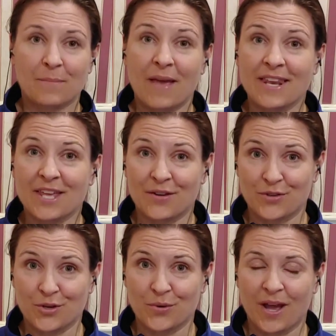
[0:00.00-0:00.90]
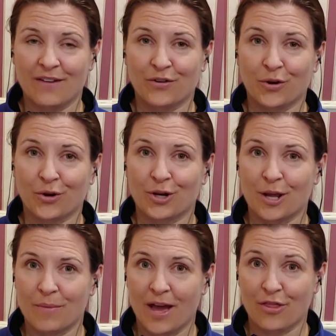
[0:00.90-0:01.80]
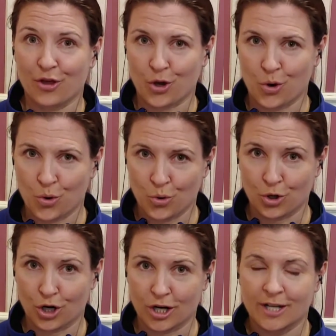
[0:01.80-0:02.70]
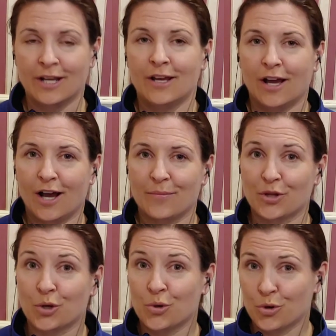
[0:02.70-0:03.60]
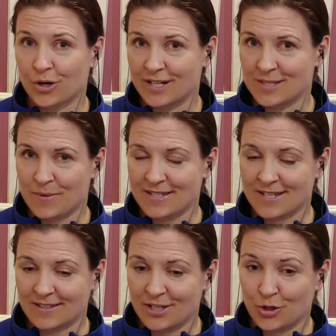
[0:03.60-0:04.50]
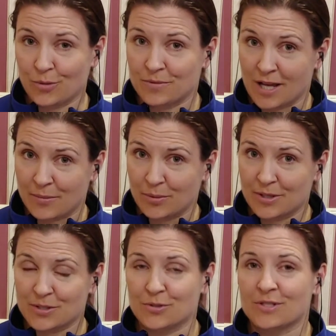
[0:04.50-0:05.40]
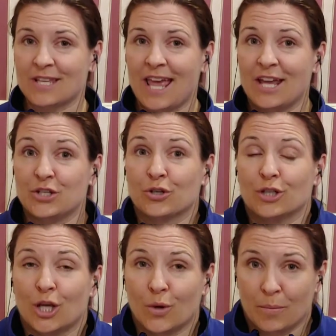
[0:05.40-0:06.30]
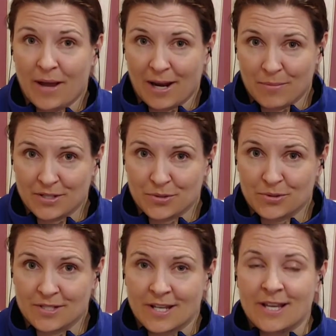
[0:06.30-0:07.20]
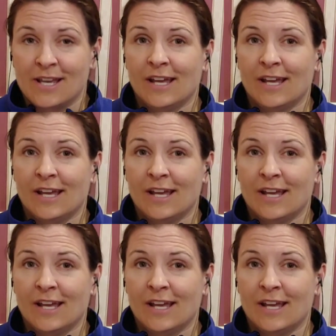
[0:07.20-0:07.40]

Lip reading: Many of you have heard about the core. The core is basically your abdominal muscles and your lower back muscles.